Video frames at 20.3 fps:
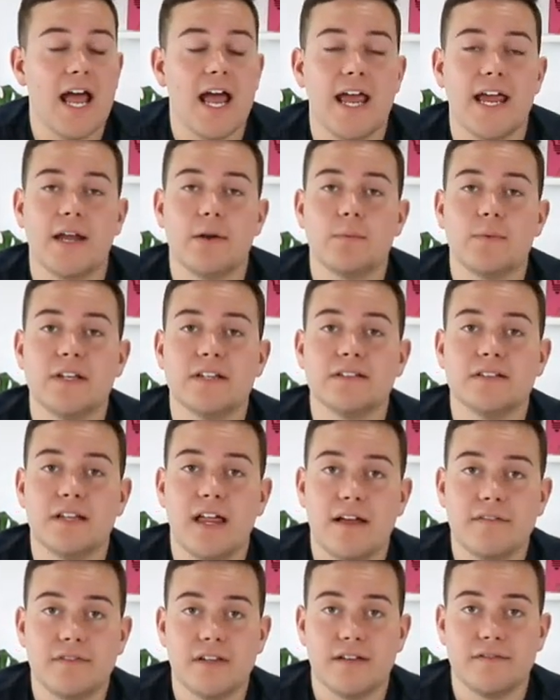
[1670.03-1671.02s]
And we
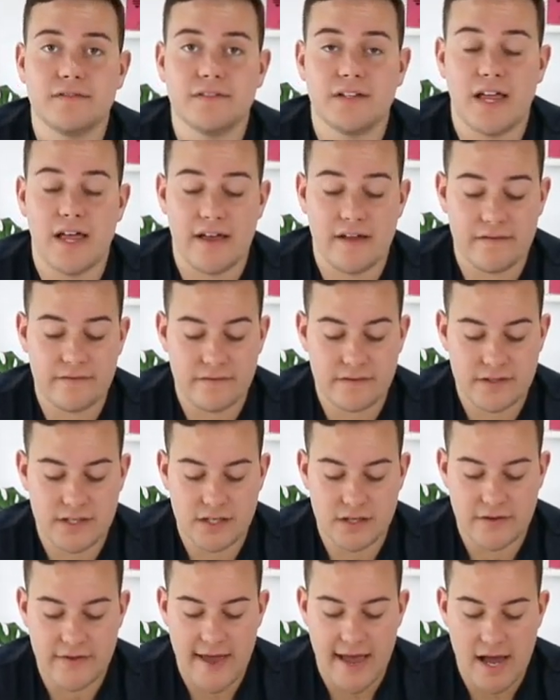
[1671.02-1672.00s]
love, love, love, you
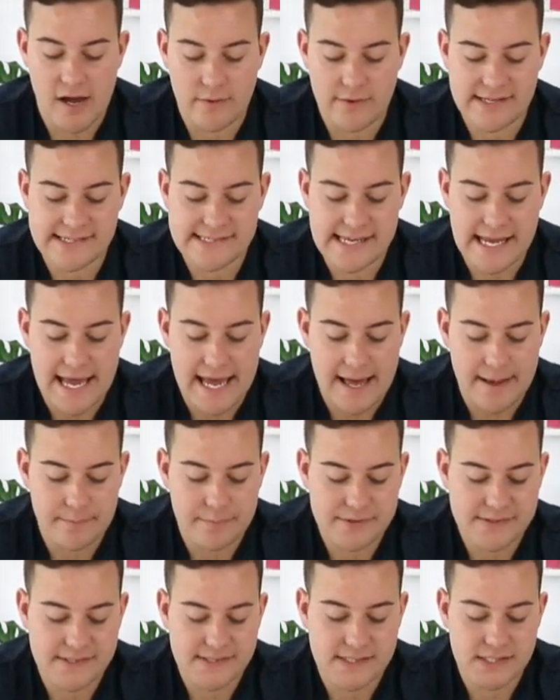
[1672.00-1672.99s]
know, the iOS
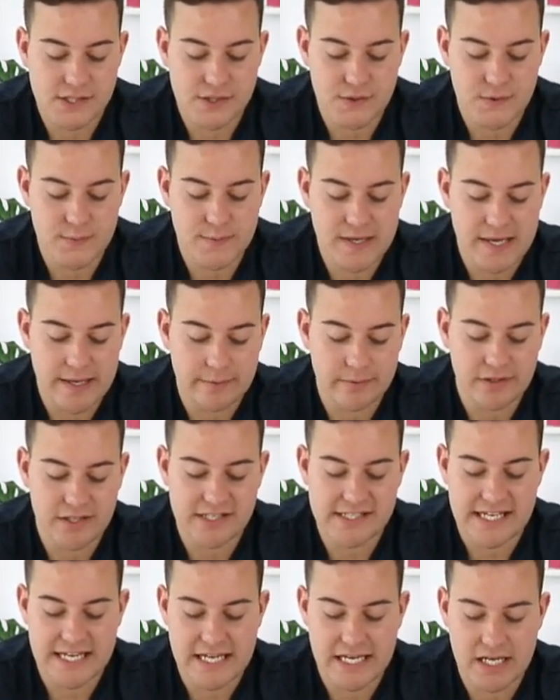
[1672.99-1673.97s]
apps to be able to
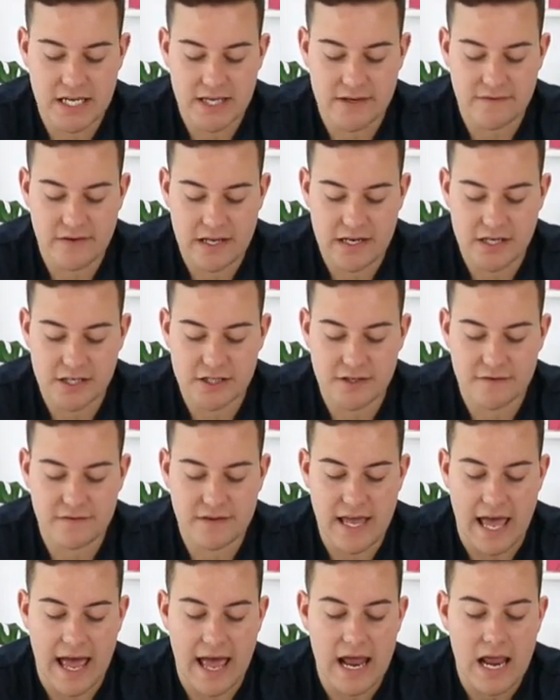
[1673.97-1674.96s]
take advantage of
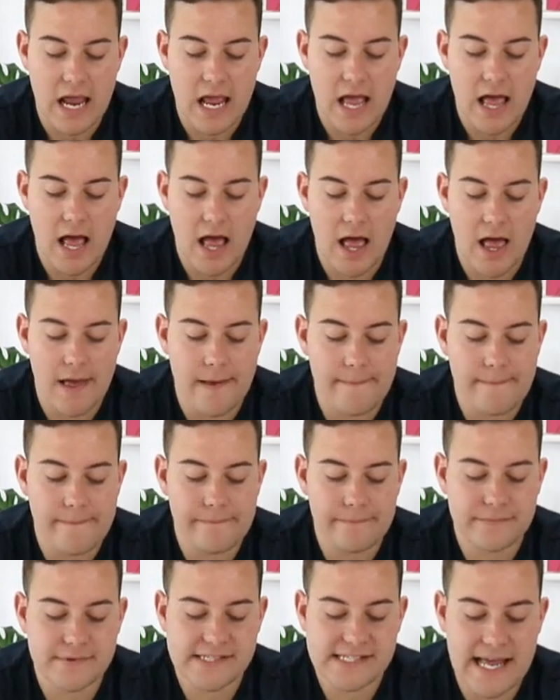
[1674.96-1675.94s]
that um,
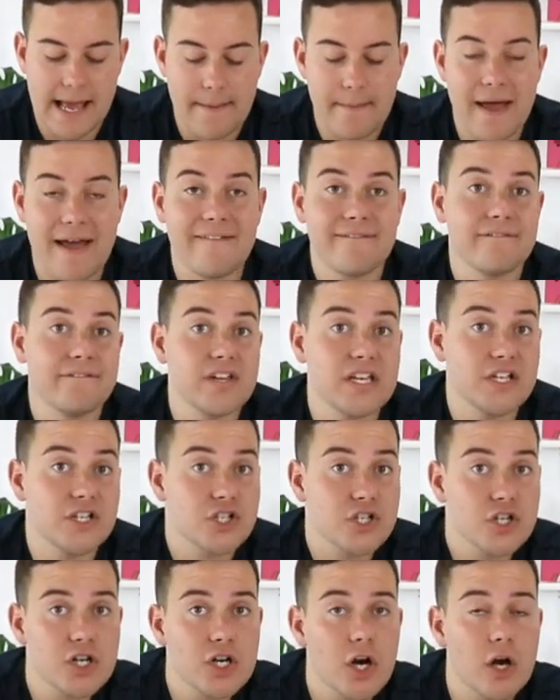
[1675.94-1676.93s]
SnapMAT feature.